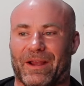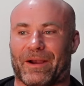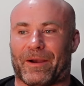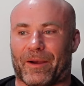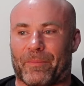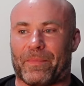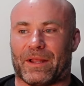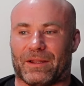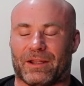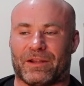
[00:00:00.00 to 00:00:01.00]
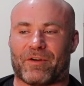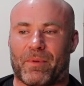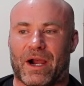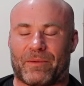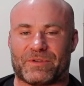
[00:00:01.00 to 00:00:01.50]
A liver
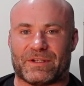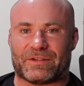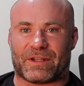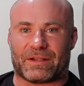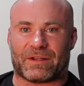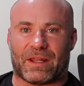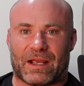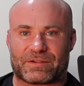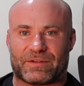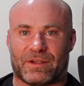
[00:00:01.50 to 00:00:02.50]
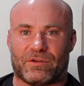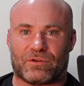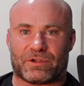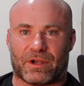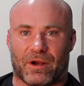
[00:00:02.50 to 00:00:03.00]
biopsy is like the last thing
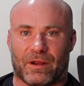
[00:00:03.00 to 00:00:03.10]
usually